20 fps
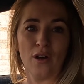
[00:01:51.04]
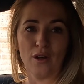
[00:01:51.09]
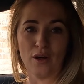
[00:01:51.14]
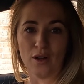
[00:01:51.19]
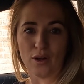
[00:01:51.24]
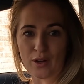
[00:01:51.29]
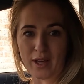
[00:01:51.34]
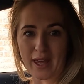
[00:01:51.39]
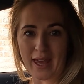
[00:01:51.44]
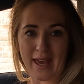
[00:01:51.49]

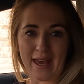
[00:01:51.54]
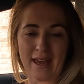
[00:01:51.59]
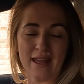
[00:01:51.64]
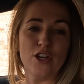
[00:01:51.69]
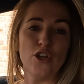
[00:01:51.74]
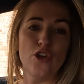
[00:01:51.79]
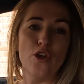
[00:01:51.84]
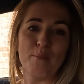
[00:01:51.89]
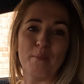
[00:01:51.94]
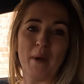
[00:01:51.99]
Okay,
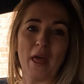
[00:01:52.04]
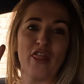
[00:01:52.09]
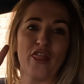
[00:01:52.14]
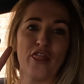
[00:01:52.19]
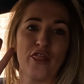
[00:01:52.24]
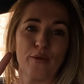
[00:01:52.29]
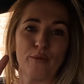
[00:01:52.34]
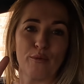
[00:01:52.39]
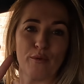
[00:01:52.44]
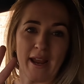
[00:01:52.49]
number
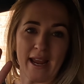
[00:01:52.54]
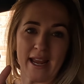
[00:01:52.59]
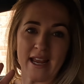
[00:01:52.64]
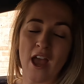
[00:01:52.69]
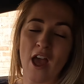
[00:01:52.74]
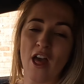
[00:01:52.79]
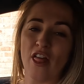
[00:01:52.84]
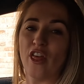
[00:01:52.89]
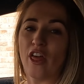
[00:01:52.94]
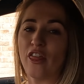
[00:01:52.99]
3.
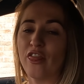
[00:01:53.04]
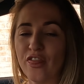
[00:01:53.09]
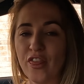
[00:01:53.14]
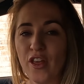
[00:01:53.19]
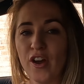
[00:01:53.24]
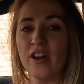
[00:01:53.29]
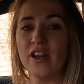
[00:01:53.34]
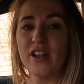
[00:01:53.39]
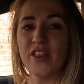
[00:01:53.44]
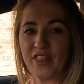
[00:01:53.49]
The
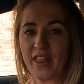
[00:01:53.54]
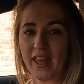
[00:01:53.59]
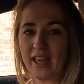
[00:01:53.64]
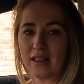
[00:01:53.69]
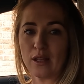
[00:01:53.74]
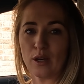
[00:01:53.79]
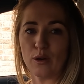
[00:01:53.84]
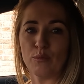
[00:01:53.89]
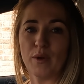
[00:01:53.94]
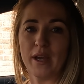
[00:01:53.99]
third thing
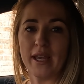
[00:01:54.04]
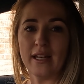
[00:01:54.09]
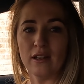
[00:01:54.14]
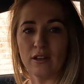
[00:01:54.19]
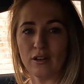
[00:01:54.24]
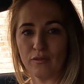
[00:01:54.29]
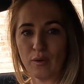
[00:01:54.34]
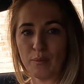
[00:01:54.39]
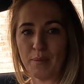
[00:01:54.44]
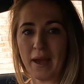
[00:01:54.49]
that we
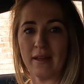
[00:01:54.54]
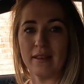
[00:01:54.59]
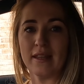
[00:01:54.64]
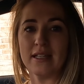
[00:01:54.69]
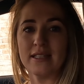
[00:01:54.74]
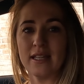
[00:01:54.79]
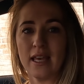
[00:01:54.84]
love about this